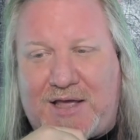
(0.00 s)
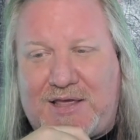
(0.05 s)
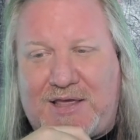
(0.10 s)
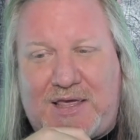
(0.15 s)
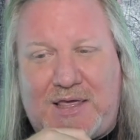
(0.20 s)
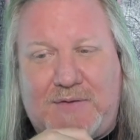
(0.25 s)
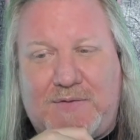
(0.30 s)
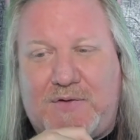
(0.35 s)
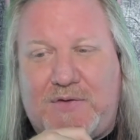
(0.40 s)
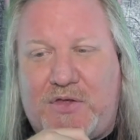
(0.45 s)

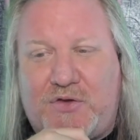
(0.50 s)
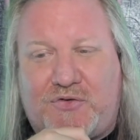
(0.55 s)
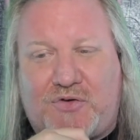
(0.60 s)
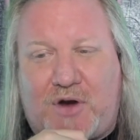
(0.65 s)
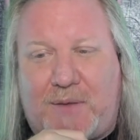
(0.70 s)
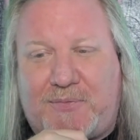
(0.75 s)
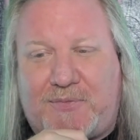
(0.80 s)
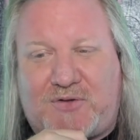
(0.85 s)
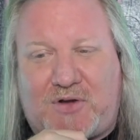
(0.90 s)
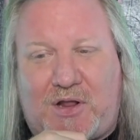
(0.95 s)
Even the
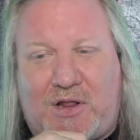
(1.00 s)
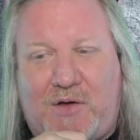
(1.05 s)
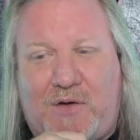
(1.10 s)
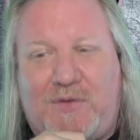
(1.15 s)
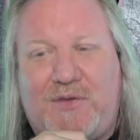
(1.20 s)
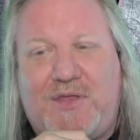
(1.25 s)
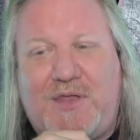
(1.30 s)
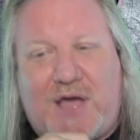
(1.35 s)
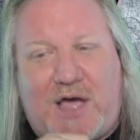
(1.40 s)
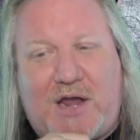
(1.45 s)
drum solo.
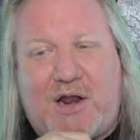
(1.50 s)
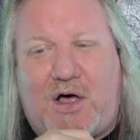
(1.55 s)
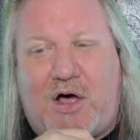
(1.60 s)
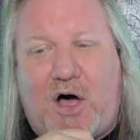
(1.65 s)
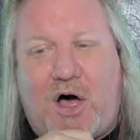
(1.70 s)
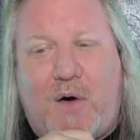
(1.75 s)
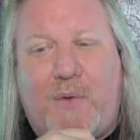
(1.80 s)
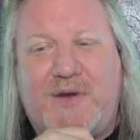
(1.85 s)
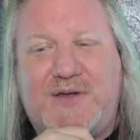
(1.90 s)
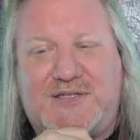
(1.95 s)
Not
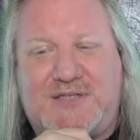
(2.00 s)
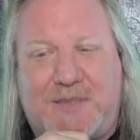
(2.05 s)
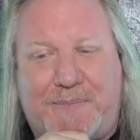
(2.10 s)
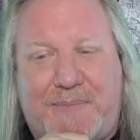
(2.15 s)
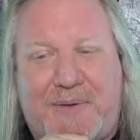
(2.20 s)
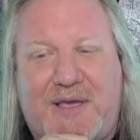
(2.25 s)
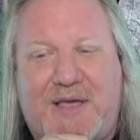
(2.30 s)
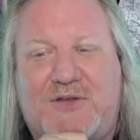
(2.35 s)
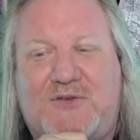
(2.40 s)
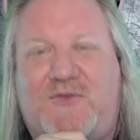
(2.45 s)
always the
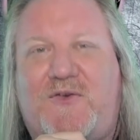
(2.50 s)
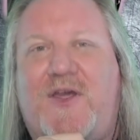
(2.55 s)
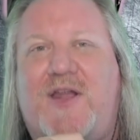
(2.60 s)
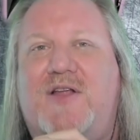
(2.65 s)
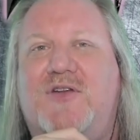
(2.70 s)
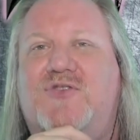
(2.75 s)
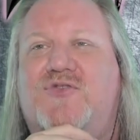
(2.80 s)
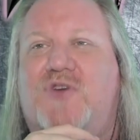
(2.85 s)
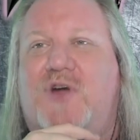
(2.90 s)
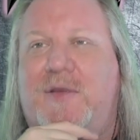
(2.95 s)
biggest fan
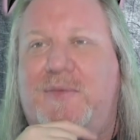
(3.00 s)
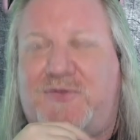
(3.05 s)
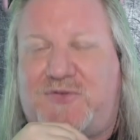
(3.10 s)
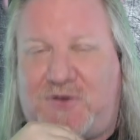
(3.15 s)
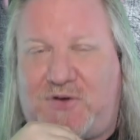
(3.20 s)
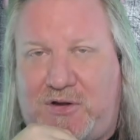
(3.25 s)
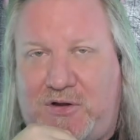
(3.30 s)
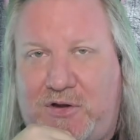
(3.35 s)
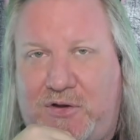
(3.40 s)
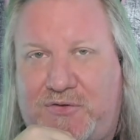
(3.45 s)
of drum
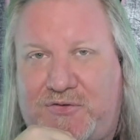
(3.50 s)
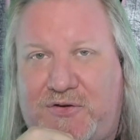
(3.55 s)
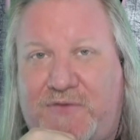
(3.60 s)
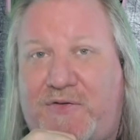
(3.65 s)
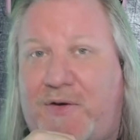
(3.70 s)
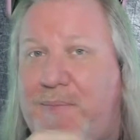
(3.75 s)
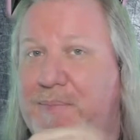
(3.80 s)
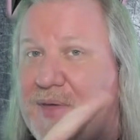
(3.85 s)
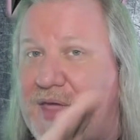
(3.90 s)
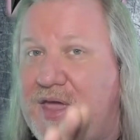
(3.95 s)
solos, if
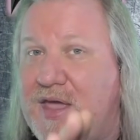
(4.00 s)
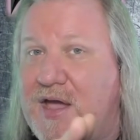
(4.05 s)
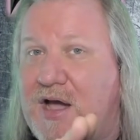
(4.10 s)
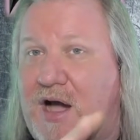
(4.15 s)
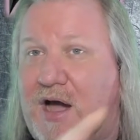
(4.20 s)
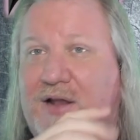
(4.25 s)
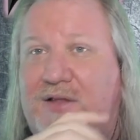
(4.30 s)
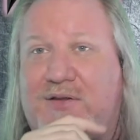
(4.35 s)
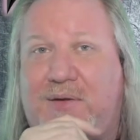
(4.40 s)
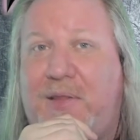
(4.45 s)
I'm being
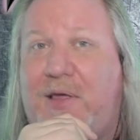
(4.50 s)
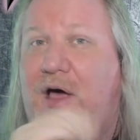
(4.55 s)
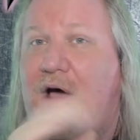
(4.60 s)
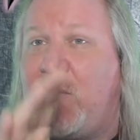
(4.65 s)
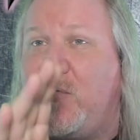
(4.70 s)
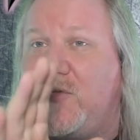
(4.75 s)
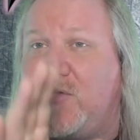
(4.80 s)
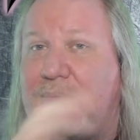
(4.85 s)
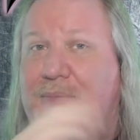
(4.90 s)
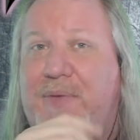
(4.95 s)
honest. I'm not
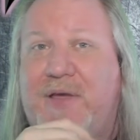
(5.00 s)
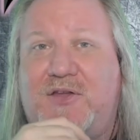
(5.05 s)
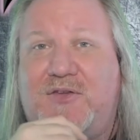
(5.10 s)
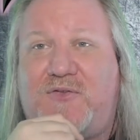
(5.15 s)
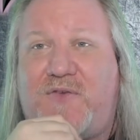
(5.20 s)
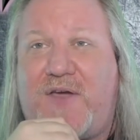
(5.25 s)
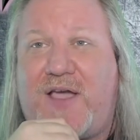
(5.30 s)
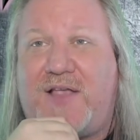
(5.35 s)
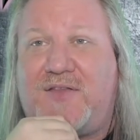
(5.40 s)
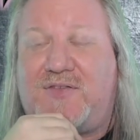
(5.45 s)
always the biggest
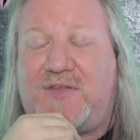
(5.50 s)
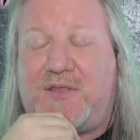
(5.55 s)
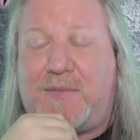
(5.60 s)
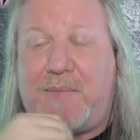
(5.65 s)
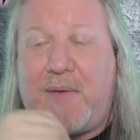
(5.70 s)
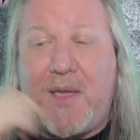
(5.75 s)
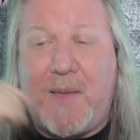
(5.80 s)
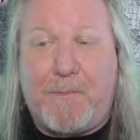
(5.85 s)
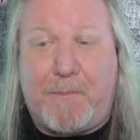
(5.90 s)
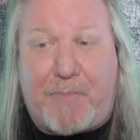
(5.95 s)
fans of them.
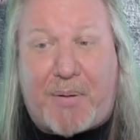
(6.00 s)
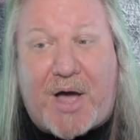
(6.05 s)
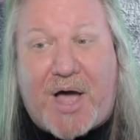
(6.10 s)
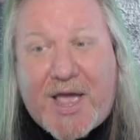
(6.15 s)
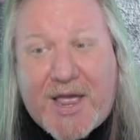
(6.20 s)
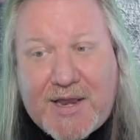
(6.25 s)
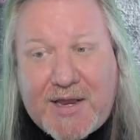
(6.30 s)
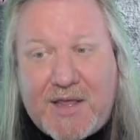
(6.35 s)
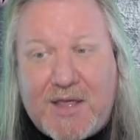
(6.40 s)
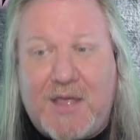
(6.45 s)

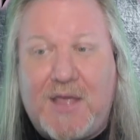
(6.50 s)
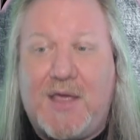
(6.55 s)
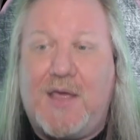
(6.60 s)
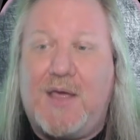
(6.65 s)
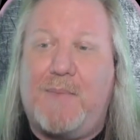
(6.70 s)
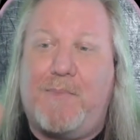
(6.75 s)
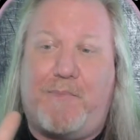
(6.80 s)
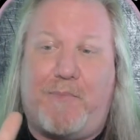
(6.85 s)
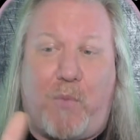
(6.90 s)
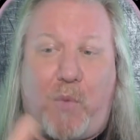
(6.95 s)
But
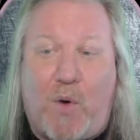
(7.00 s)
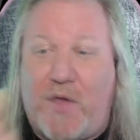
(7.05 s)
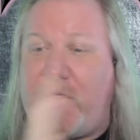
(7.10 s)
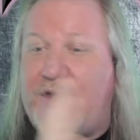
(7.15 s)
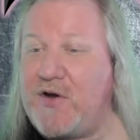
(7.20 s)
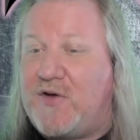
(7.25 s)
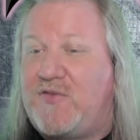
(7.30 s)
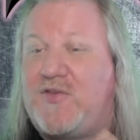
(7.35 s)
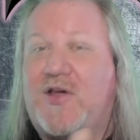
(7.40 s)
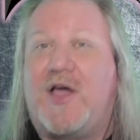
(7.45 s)
when
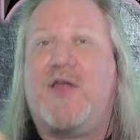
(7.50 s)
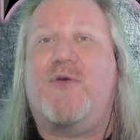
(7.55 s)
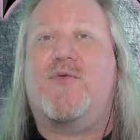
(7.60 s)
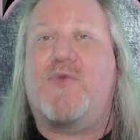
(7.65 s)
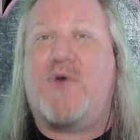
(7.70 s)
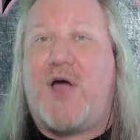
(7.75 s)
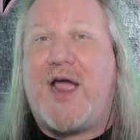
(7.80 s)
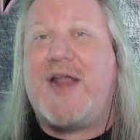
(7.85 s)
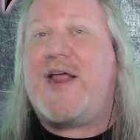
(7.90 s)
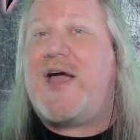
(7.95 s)
they're done
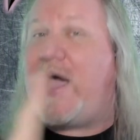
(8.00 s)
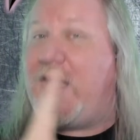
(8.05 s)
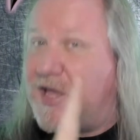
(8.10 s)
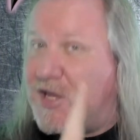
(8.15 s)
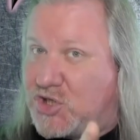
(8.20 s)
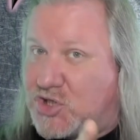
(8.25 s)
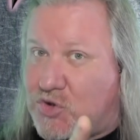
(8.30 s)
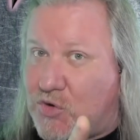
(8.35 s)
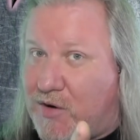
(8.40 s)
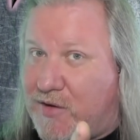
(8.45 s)
right, I
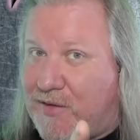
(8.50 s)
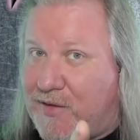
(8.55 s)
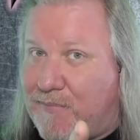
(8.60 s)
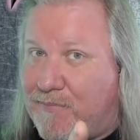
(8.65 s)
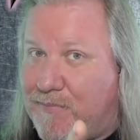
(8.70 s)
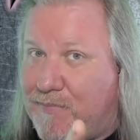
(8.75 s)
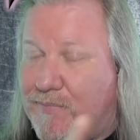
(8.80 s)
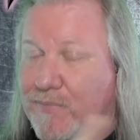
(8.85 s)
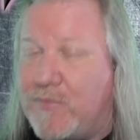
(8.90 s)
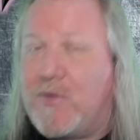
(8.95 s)
enjoy them.
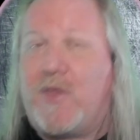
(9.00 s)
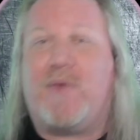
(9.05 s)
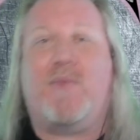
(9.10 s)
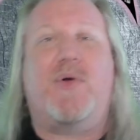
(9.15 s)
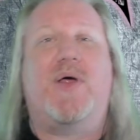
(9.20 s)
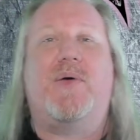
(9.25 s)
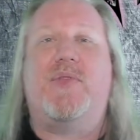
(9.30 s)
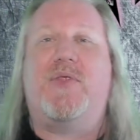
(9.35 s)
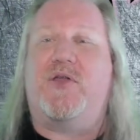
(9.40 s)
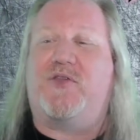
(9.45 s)
And
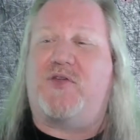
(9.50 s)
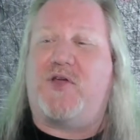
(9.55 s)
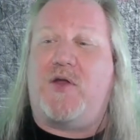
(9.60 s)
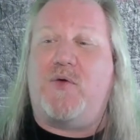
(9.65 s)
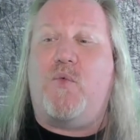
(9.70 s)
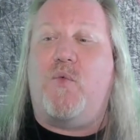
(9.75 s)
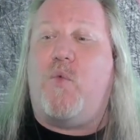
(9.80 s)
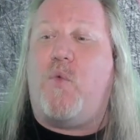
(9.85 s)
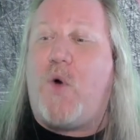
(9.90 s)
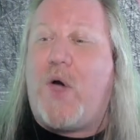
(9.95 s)
when they're
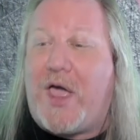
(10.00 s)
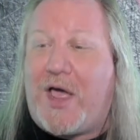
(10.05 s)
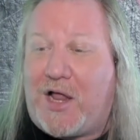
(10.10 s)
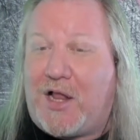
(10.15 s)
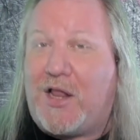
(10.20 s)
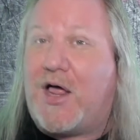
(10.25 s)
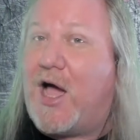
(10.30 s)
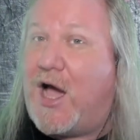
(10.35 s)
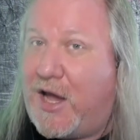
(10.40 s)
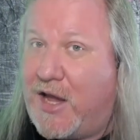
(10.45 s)
done
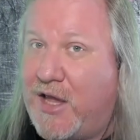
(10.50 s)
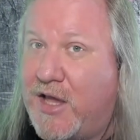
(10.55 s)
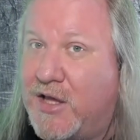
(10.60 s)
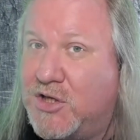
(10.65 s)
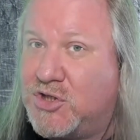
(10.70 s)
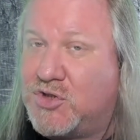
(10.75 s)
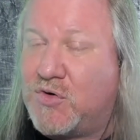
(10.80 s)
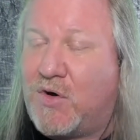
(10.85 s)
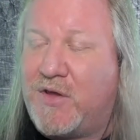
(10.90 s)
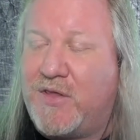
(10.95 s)
well, I
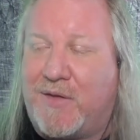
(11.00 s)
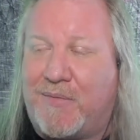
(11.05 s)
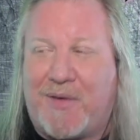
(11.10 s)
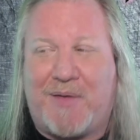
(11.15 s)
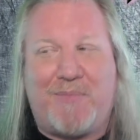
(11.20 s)
enjoy them.